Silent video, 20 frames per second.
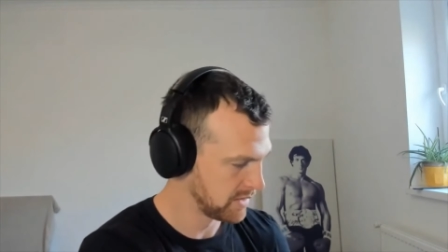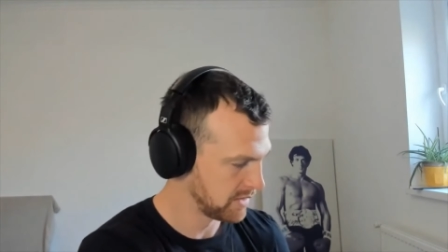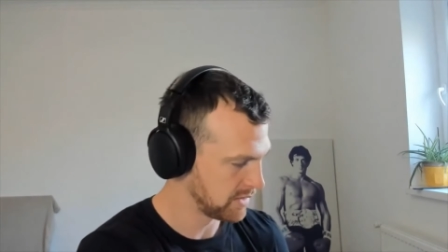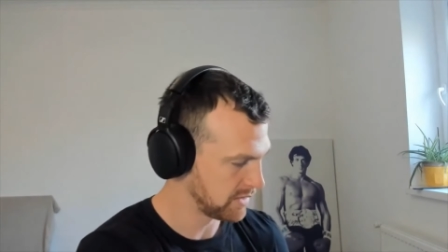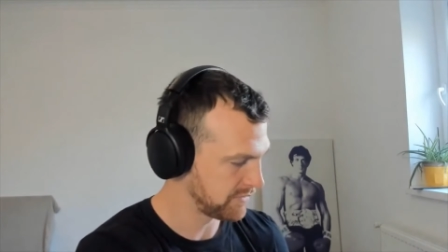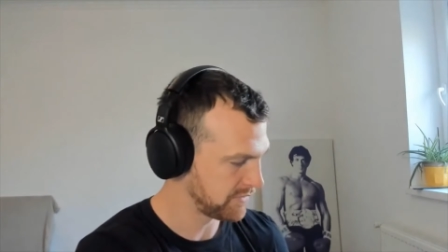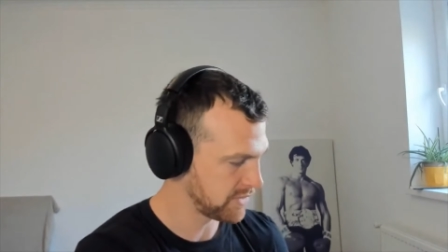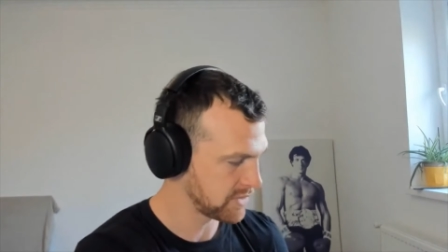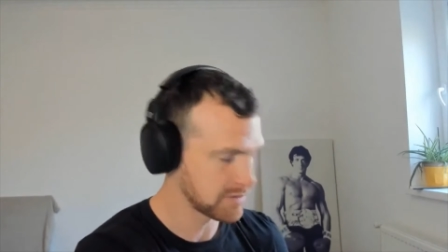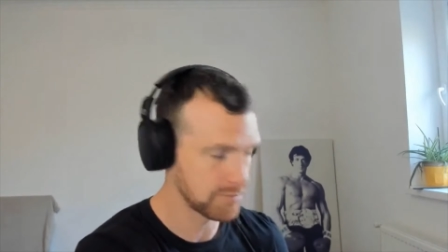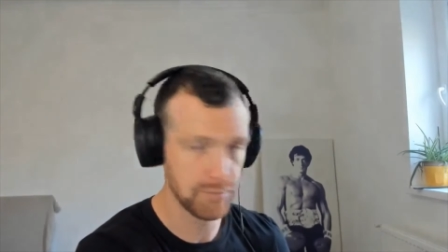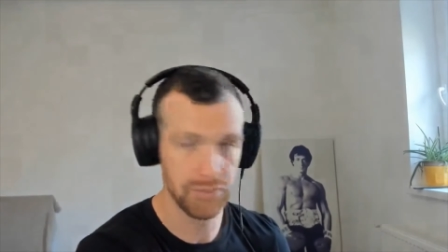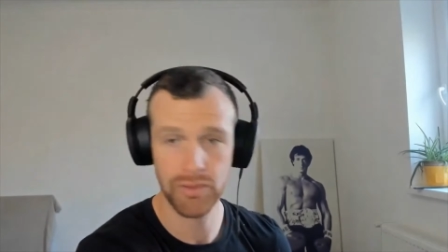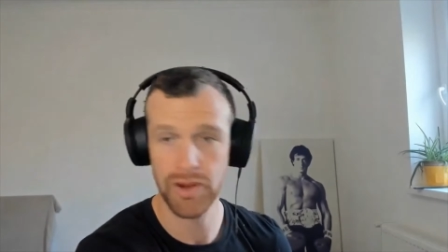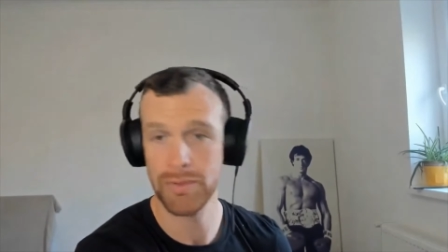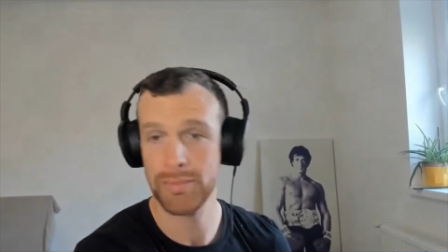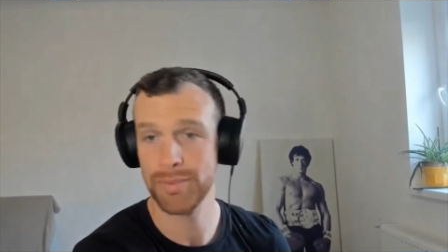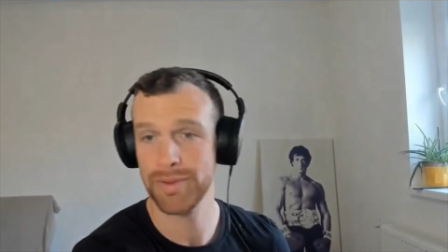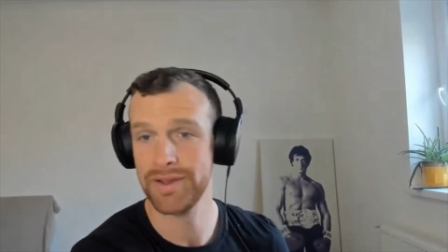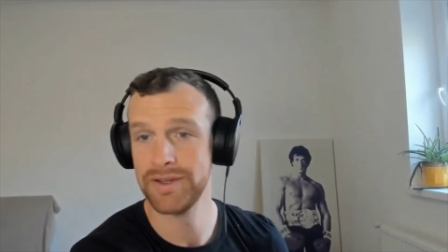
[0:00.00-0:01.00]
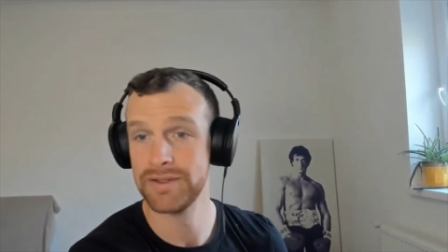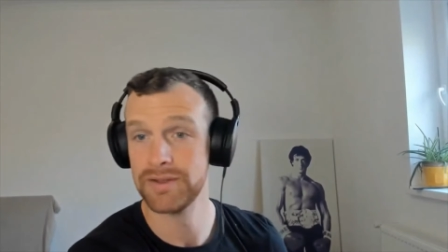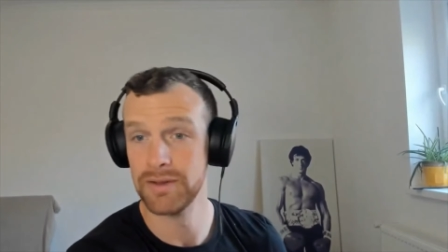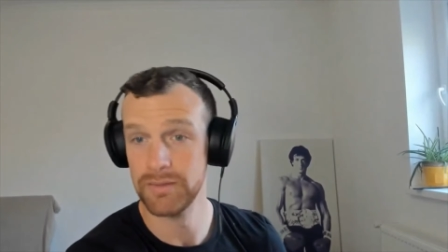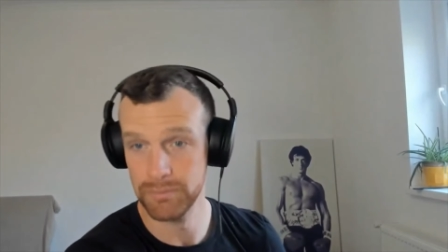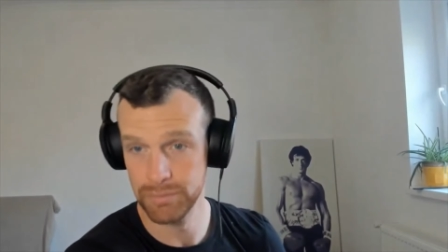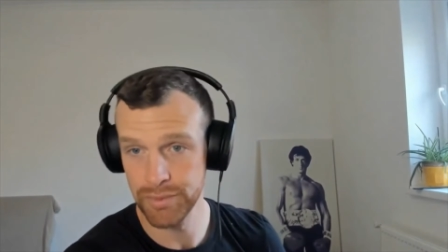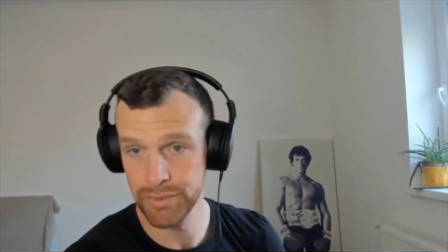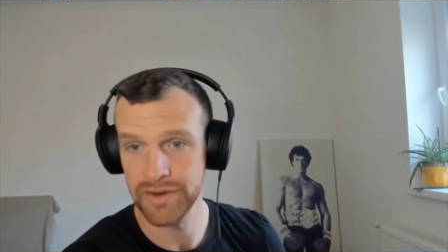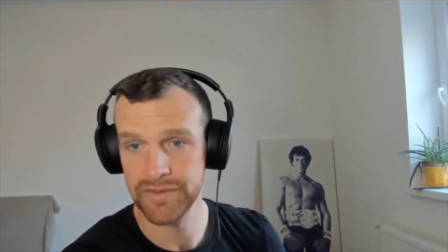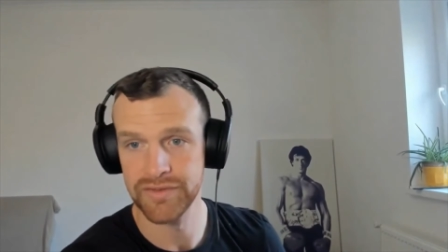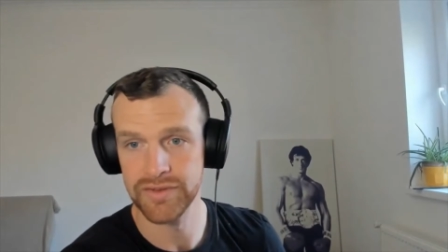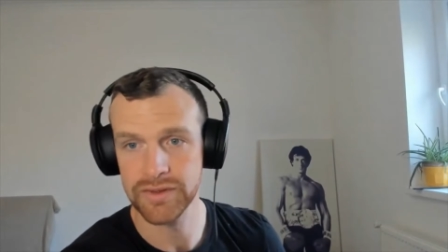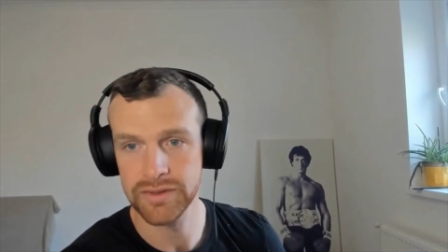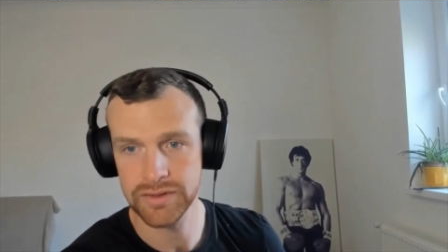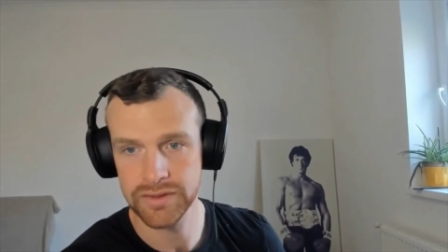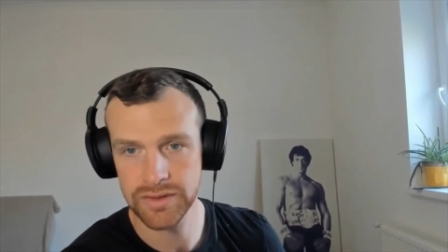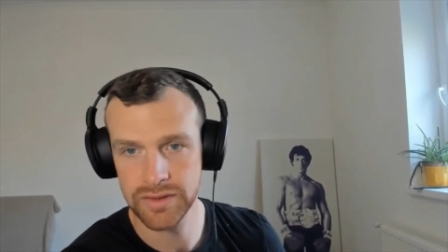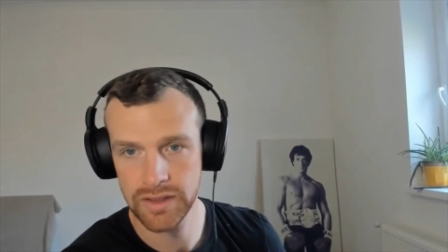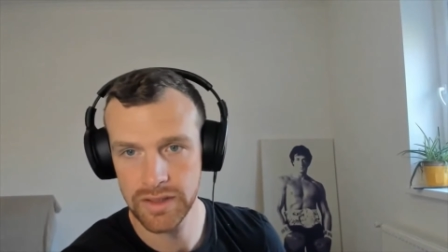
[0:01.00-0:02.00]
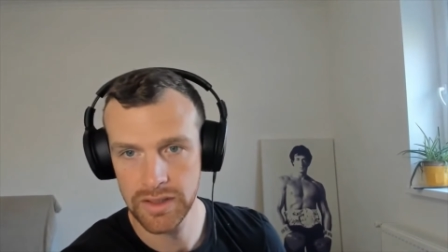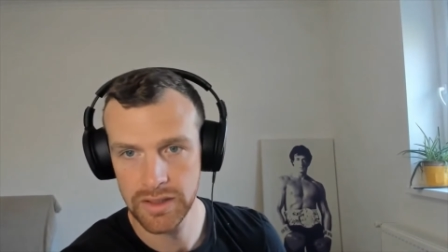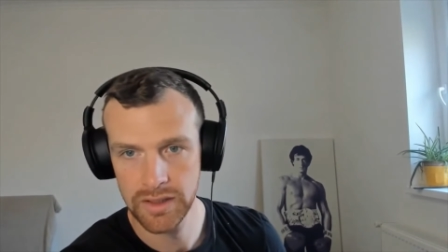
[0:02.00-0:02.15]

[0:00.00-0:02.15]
The first prep is breakfast.